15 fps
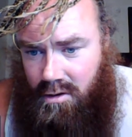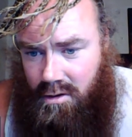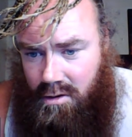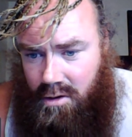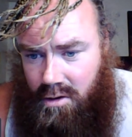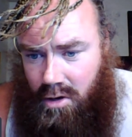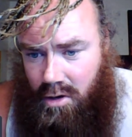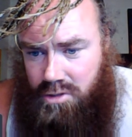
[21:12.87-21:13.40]

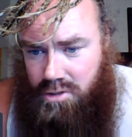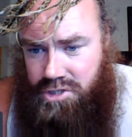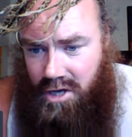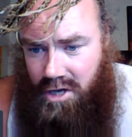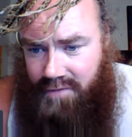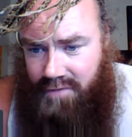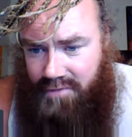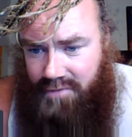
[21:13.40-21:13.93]
Aaron is
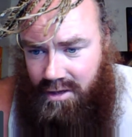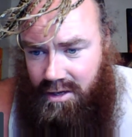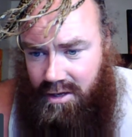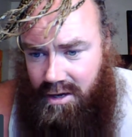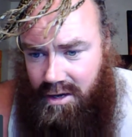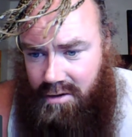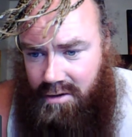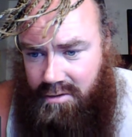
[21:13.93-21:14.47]
Russian
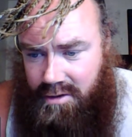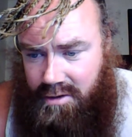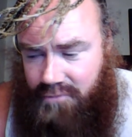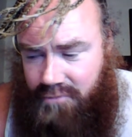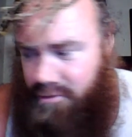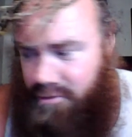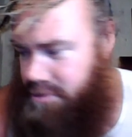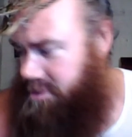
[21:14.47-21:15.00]
now.
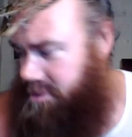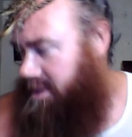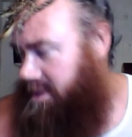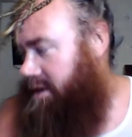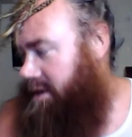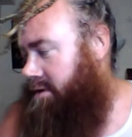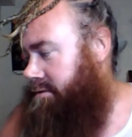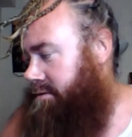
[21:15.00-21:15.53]

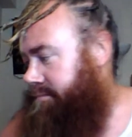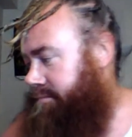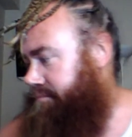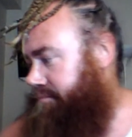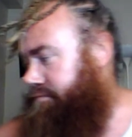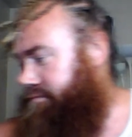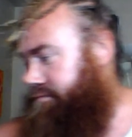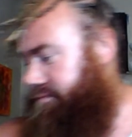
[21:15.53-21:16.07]

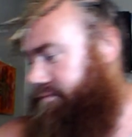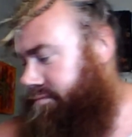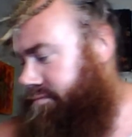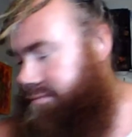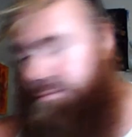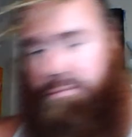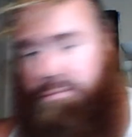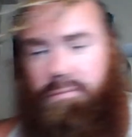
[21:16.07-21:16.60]
Oh.
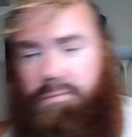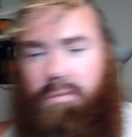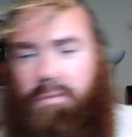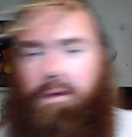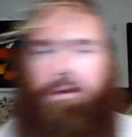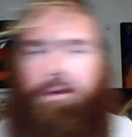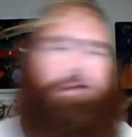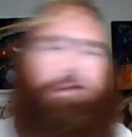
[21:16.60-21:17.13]

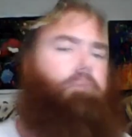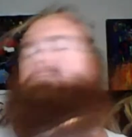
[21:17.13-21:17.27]
Ow.